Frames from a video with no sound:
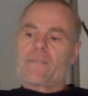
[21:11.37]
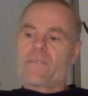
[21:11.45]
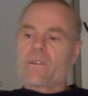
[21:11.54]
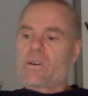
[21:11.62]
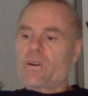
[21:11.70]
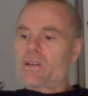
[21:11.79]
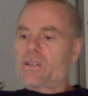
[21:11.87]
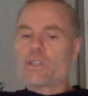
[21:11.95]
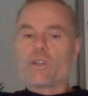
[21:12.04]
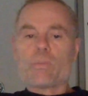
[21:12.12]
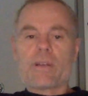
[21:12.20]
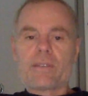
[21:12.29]
we are
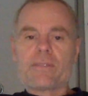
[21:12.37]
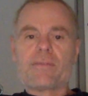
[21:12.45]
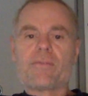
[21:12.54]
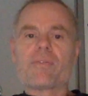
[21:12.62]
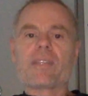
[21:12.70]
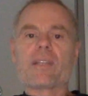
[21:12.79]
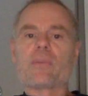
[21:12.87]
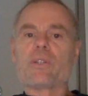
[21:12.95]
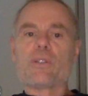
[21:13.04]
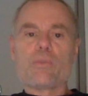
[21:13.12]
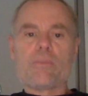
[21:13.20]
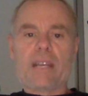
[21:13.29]
human. We
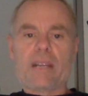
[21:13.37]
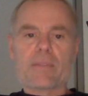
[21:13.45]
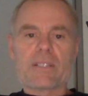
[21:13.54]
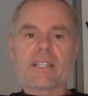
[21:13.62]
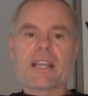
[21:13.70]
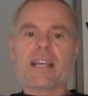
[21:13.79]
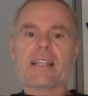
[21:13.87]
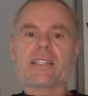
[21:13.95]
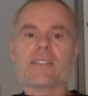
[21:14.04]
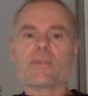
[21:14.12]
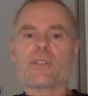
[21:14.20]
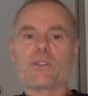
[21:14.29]
do make
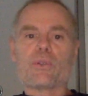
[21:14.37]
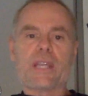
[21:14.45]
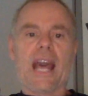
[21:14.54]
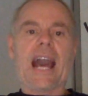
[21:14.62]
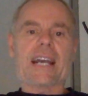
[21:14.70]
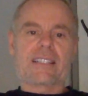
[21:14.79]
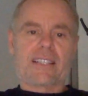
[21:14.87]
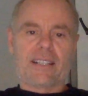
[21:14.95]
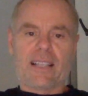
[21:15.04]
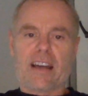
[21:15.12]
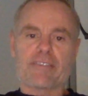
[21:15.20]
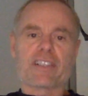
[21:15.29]
mistakes. We do tack to the
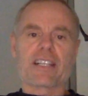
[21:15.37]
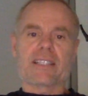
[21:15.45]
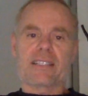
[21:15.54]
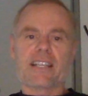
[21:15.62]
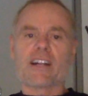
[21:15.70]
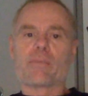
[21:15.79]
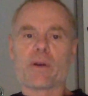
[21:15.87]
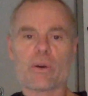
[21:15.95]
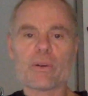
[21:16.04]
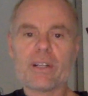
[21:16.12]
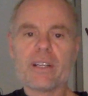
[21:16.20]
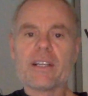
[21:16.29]
left like the
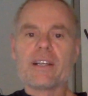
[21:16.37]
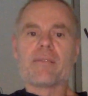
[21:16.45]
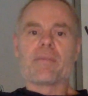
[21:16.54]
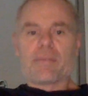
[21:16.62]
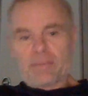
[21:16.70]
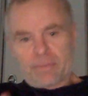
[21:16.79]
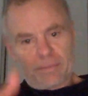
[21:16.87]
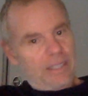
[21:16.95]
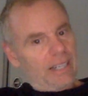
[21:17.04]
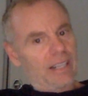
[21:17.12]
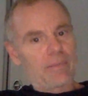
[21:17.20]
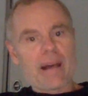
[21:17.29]
sailboat. We
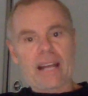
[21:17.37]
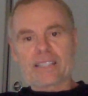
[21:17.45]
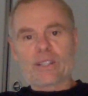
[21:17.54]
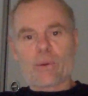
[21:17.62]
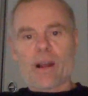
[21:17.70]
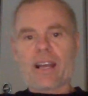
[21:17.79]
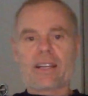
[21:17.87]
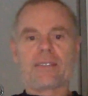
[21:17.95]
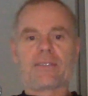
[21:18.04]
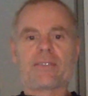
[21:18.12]
got to come back to the right.